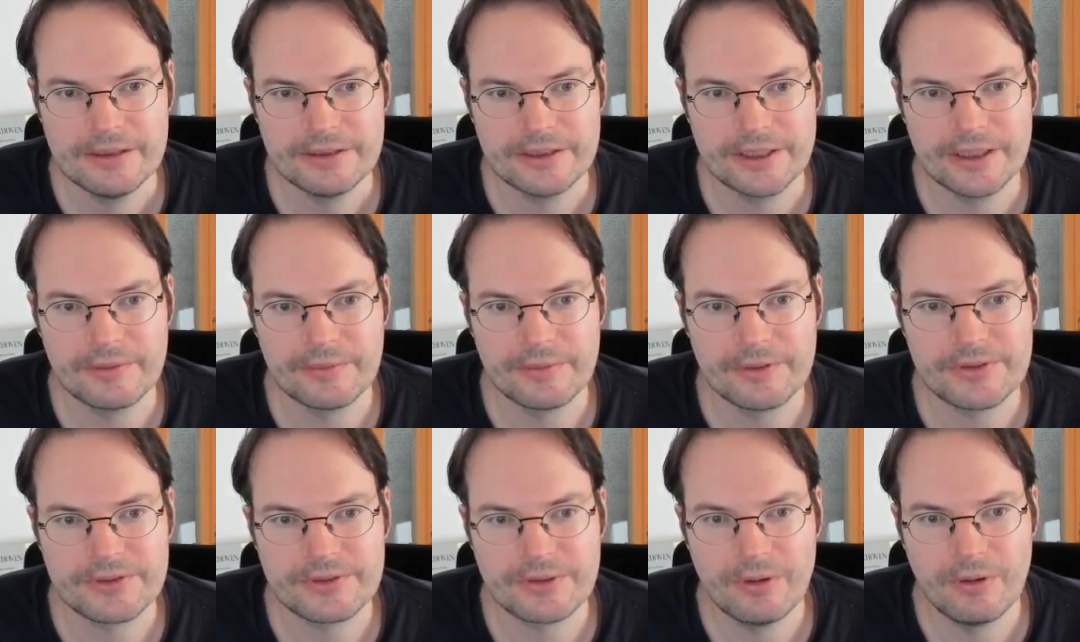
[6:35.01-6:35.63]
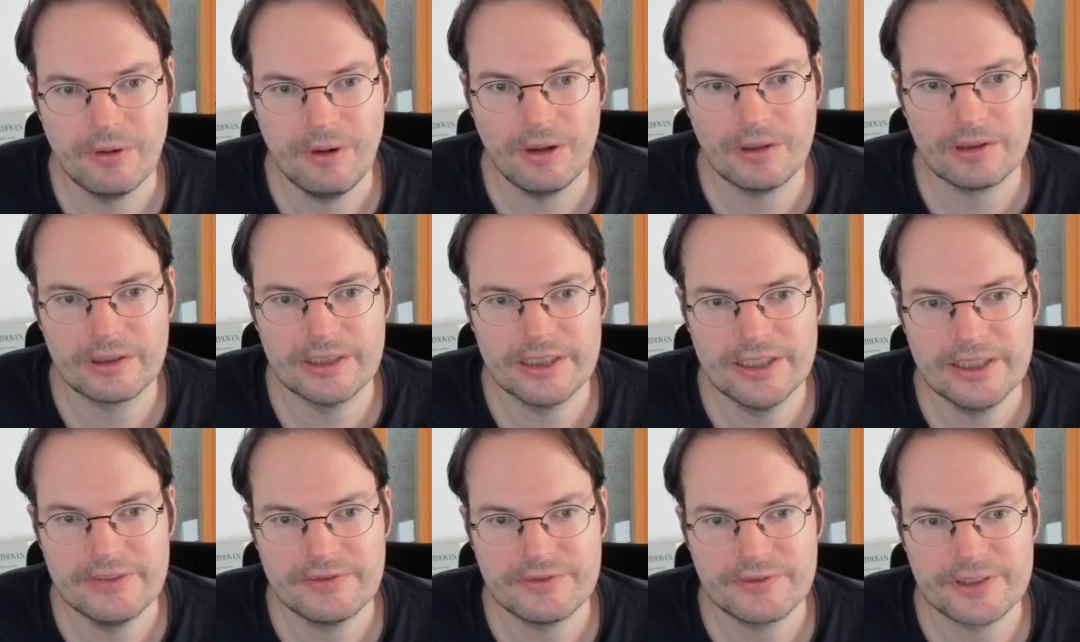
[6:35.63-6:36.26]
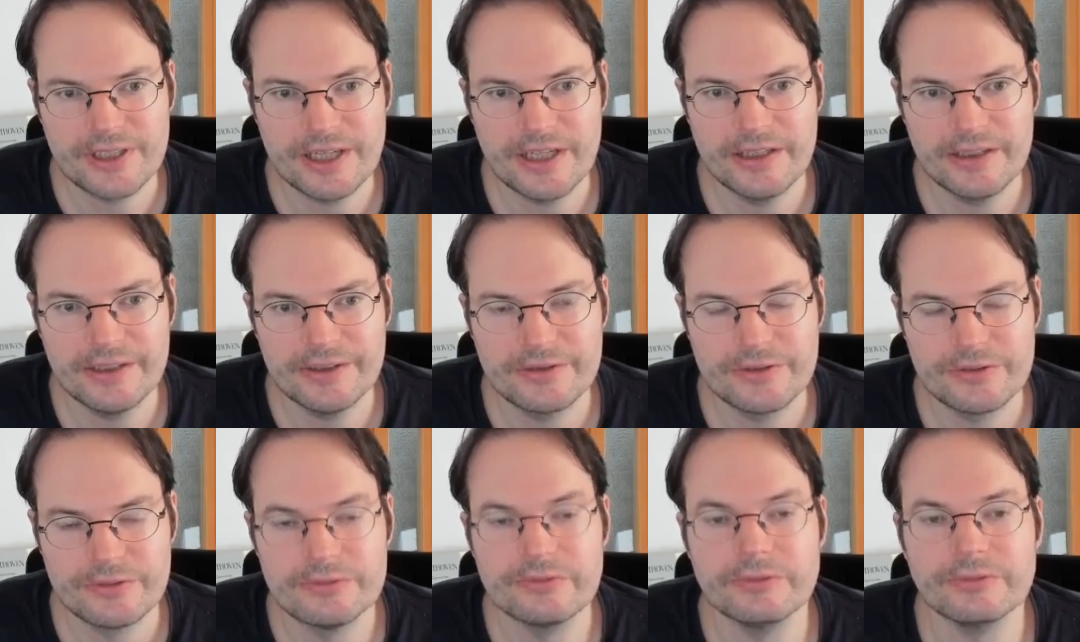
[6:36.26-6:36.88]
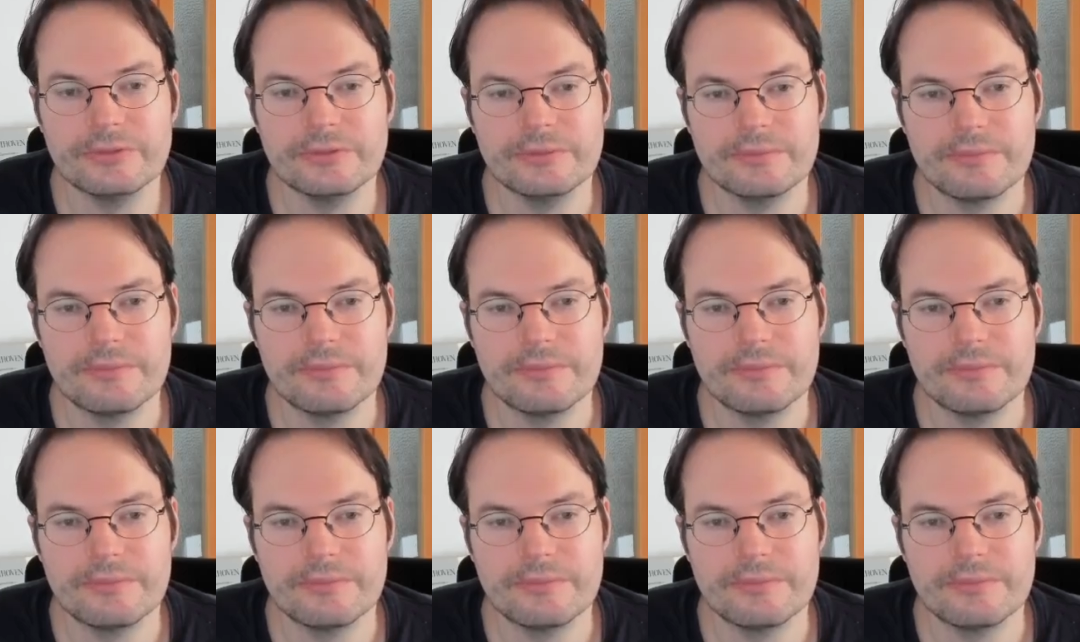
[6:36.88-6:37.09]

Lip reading: that was called lift A2.